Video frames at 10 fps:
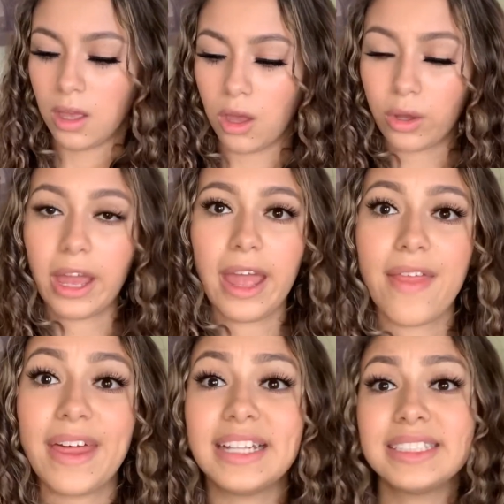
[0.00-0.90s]
Okay, and
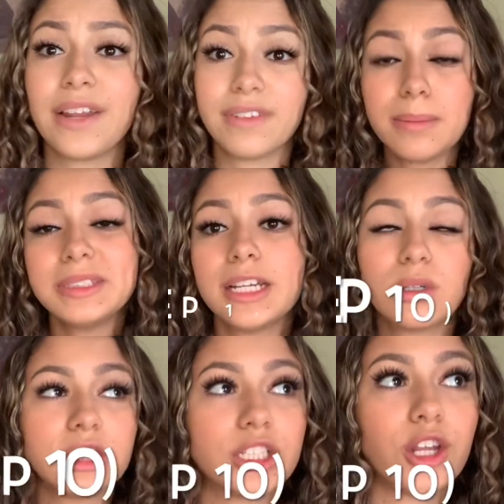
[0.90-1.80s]
then instead of lipstick, we're
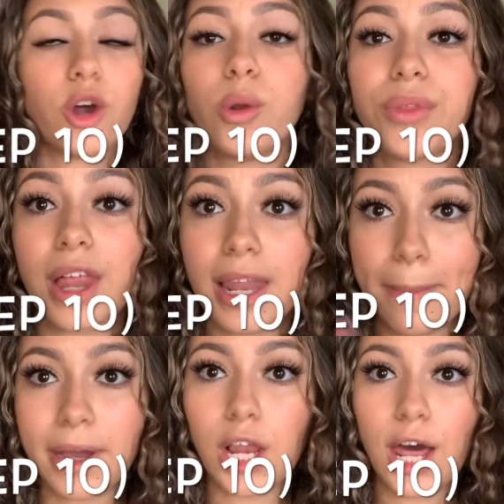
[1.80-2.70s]
just gonna go in with a
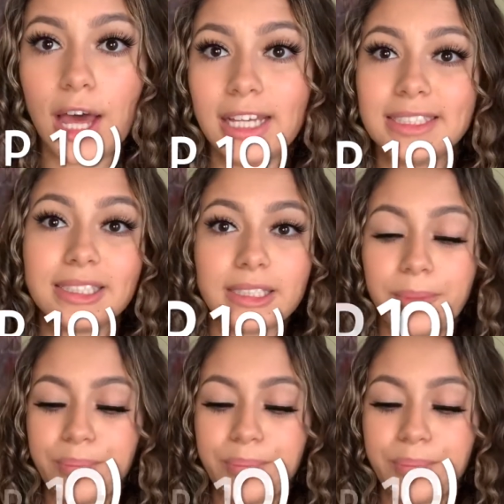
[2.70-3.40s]
lip gloss.